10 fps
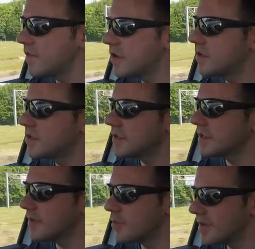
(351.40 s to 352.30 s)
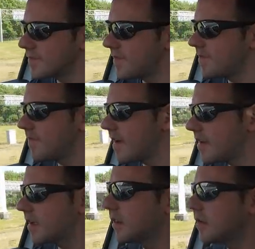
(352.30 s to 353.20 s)
urgency, but it's very
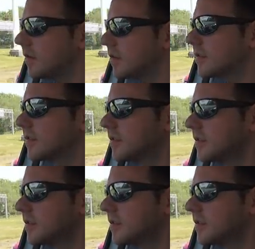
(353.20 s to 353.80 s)
close.